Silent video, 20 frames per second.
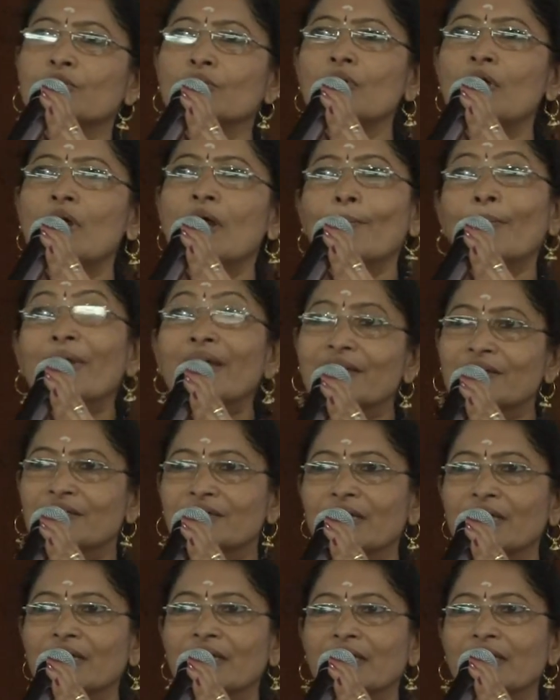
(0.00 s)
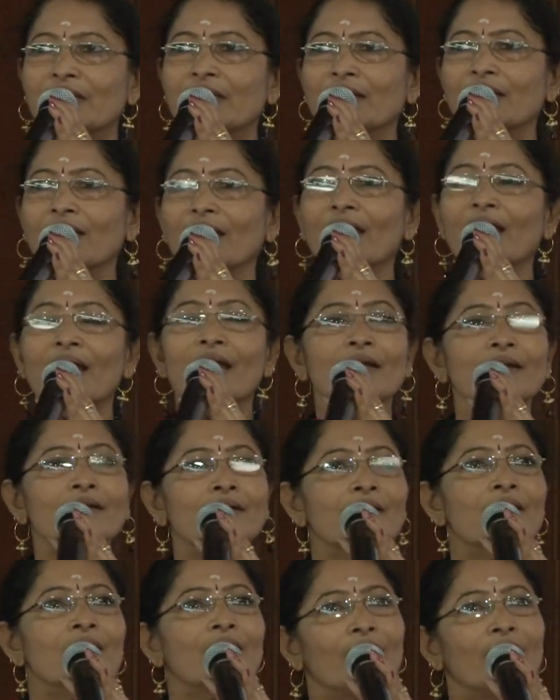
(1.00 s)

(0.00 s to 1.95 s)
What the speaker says: to meditating and